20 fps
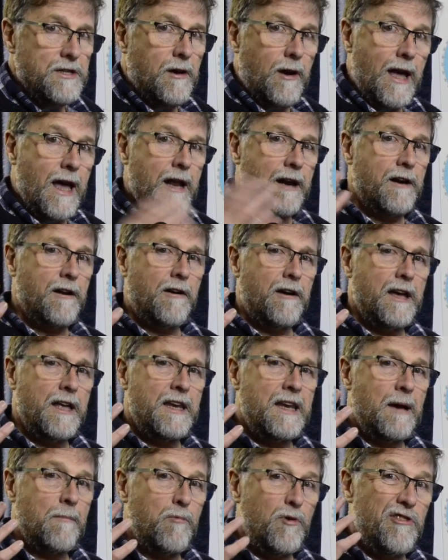So how did I
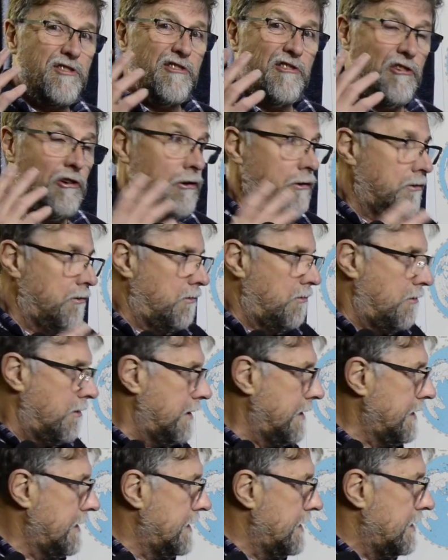end up with two?
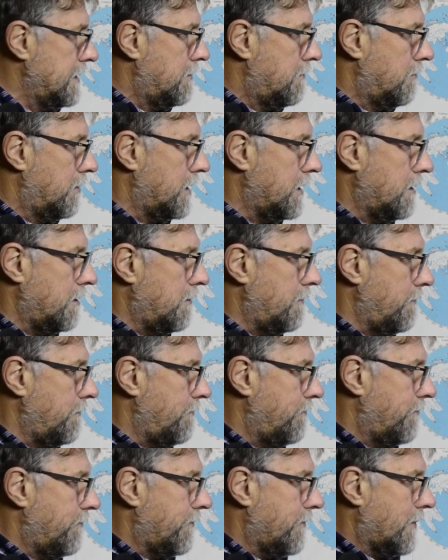Well,
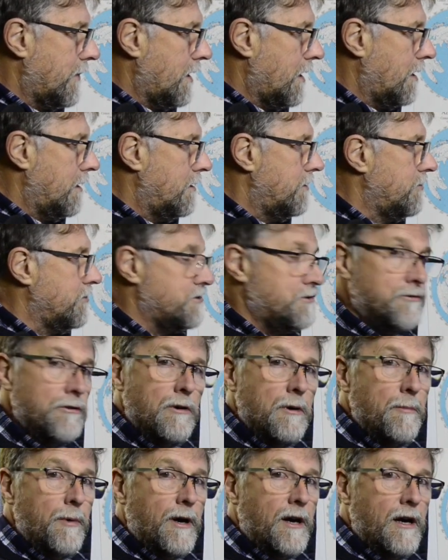the
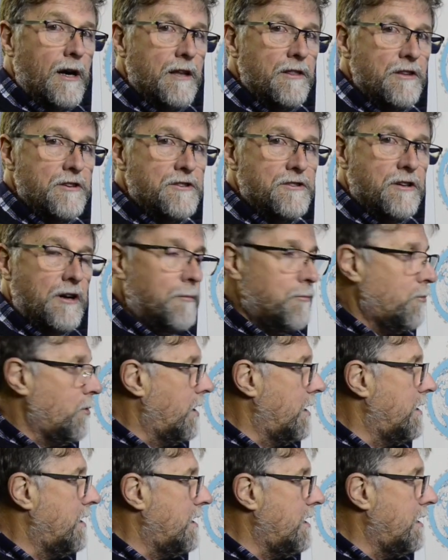story behind this top
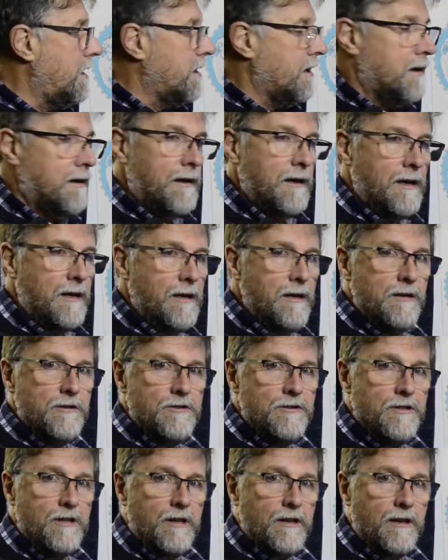one here
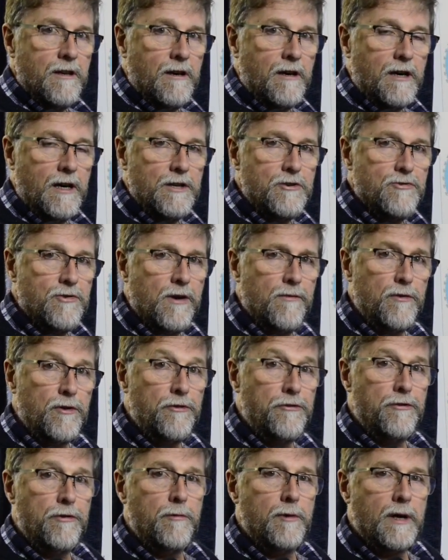is that I
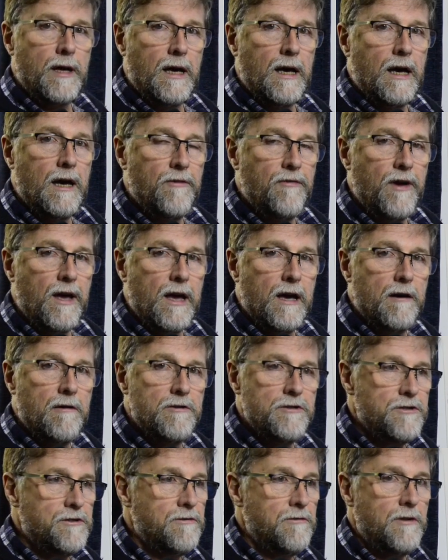travelled 2.5
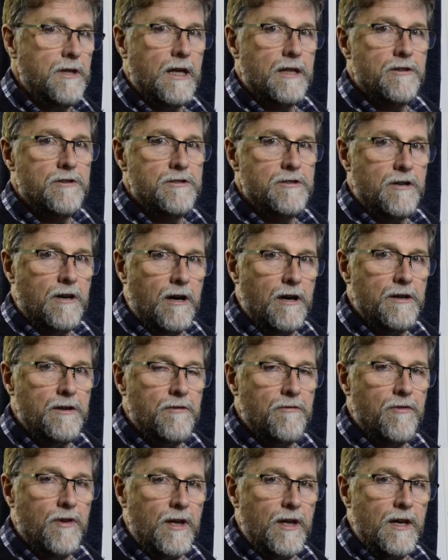hours to the other side
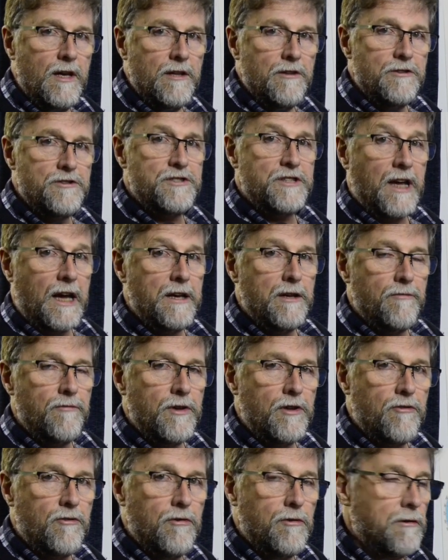of the state of
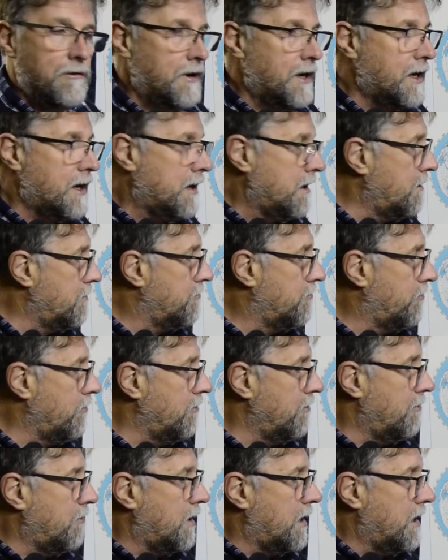Victoria
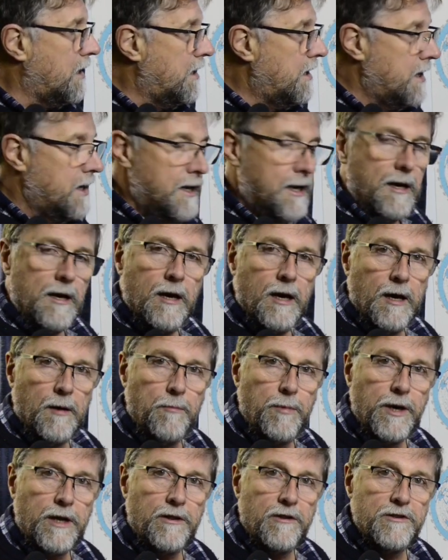to
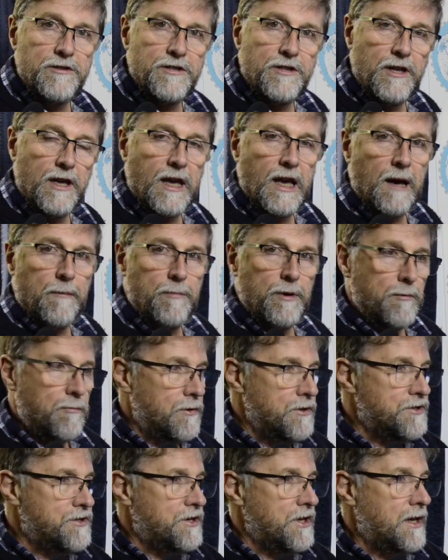pick this thing up. It
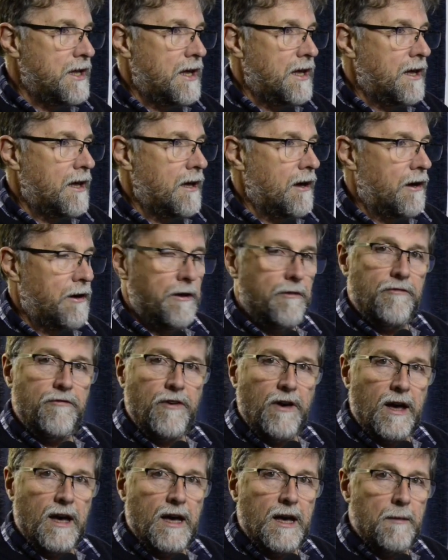was sitting on a
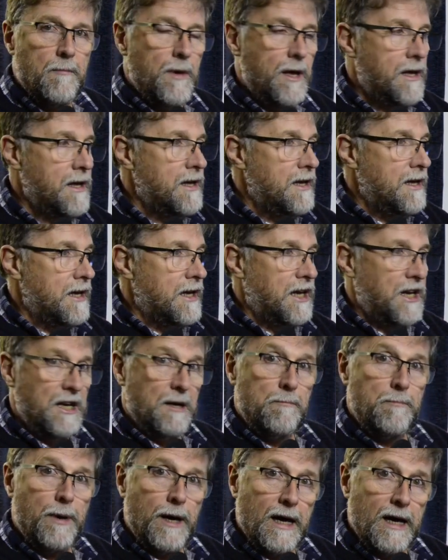farm in
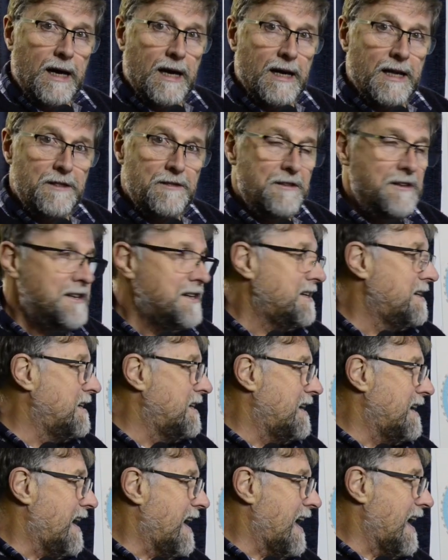a barn
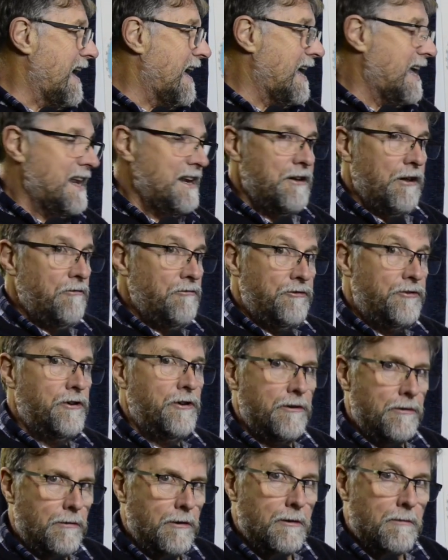and
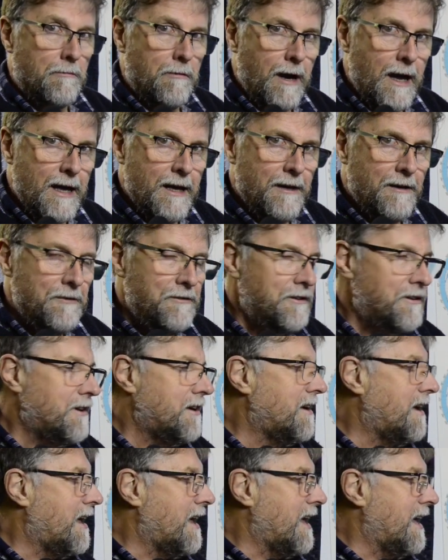dirt all around,
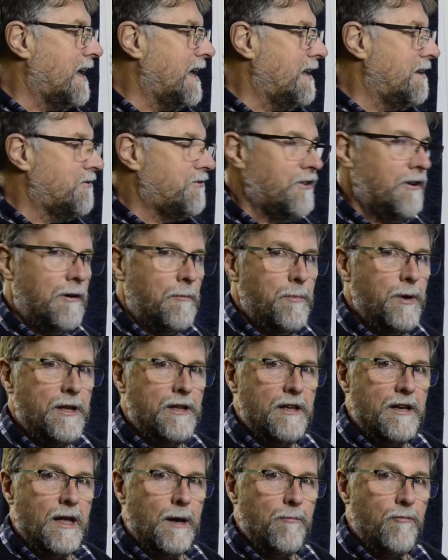and so I
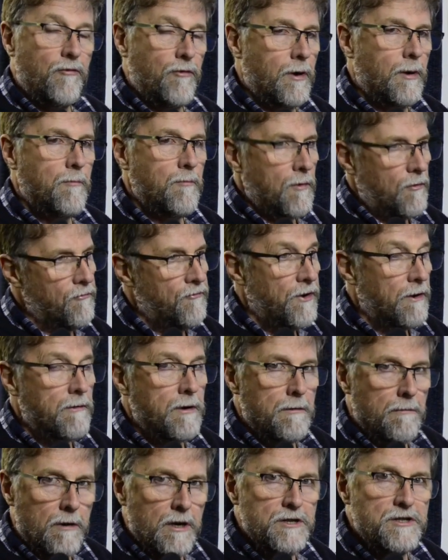picked it up for a
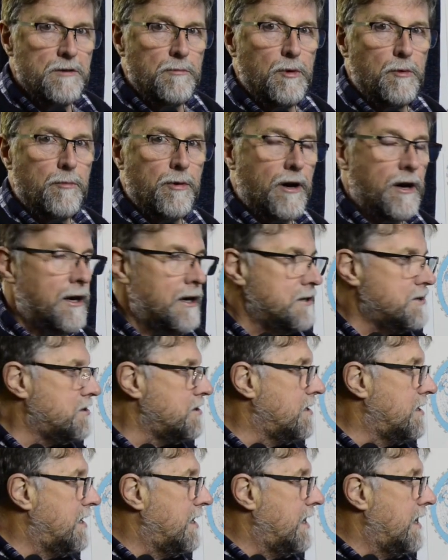very reasonable price
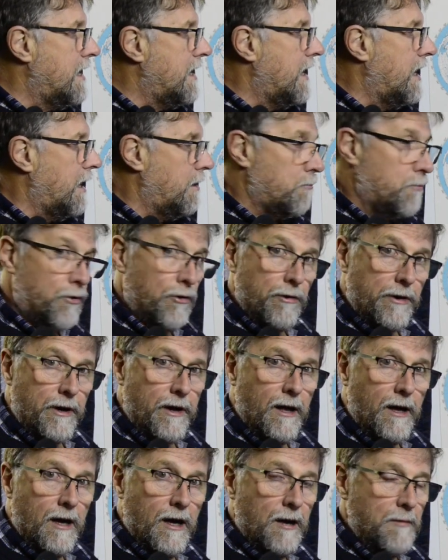and brought it
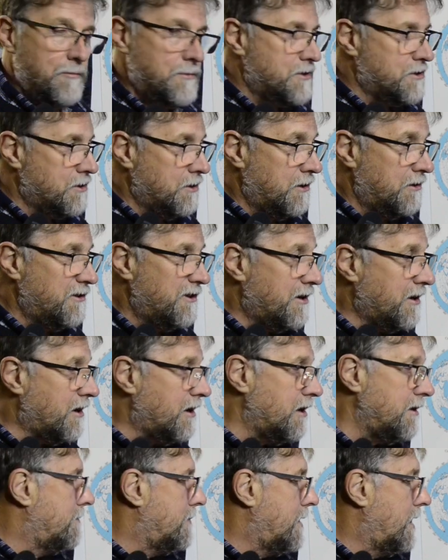home. Turned it
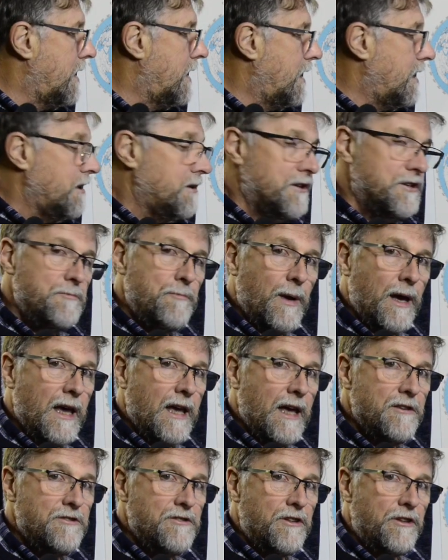on. There's
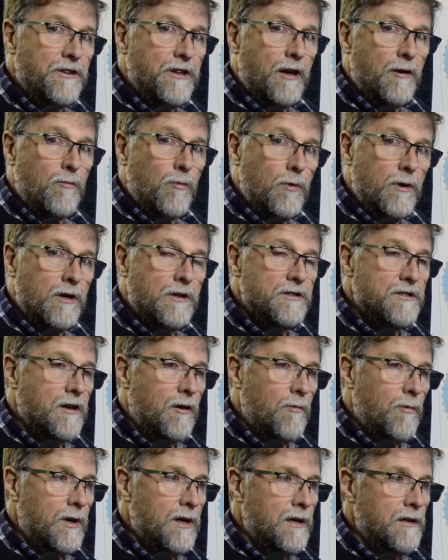bands that don't work
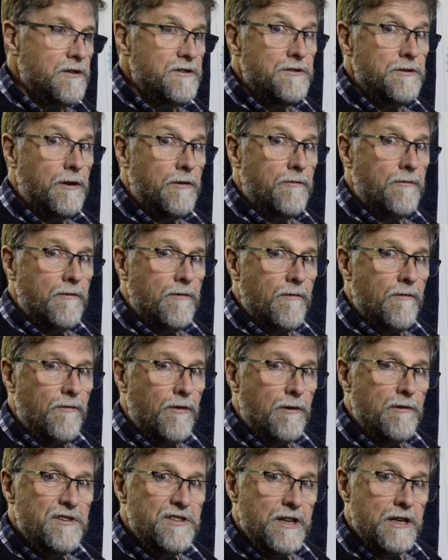so well. It's not
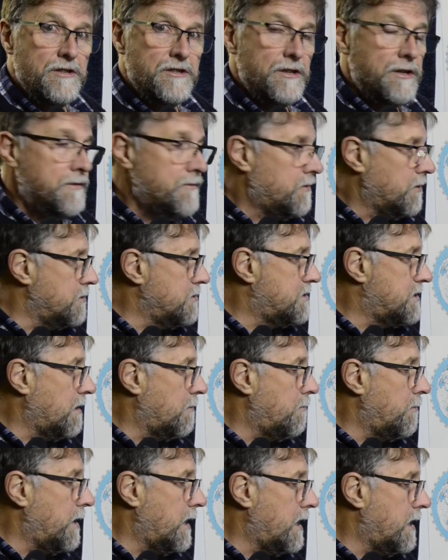very sensitive on
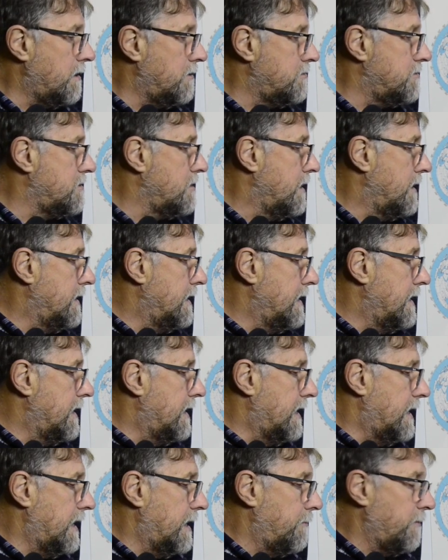some bands.
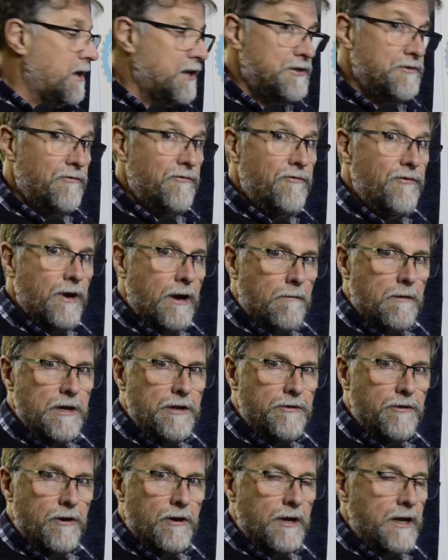It's very
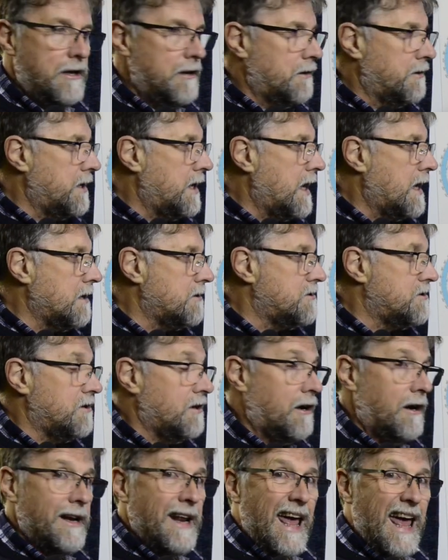dirty on the
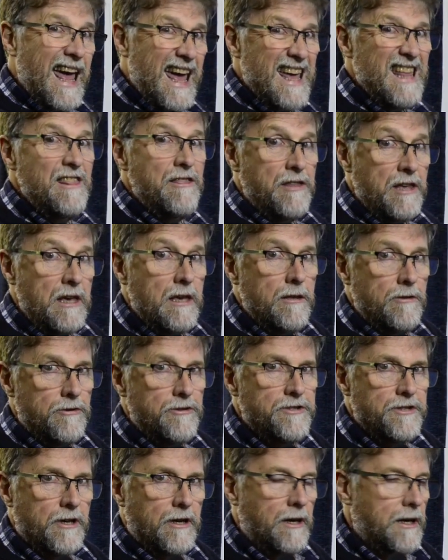outside and the
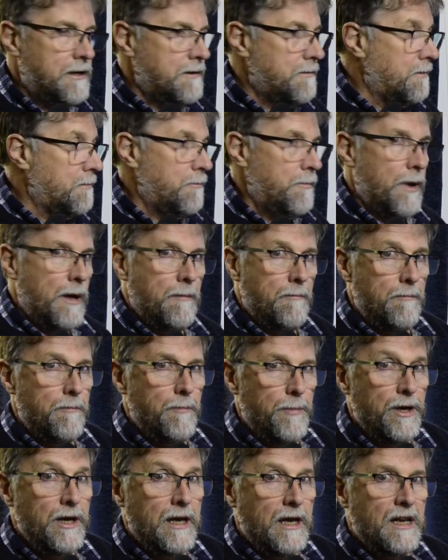inside.
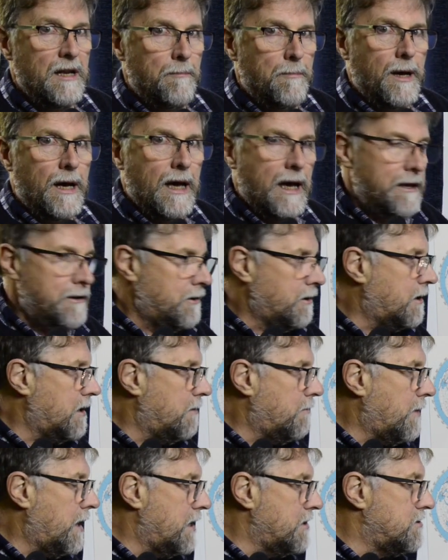Being in a barn, you can
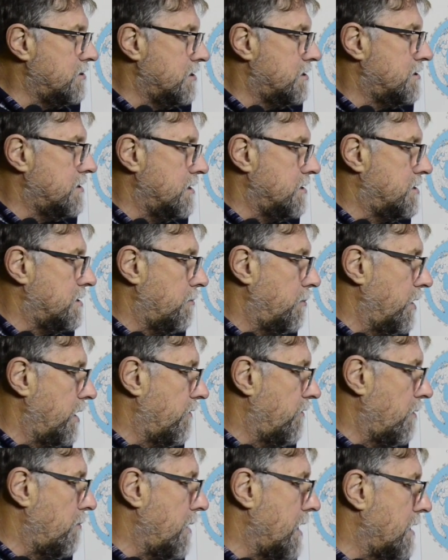imagine it's a bit
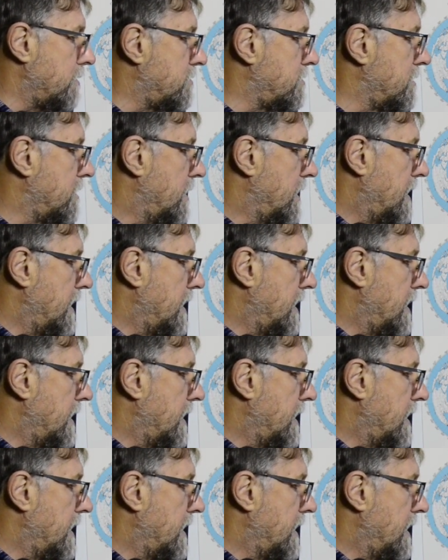of a mess.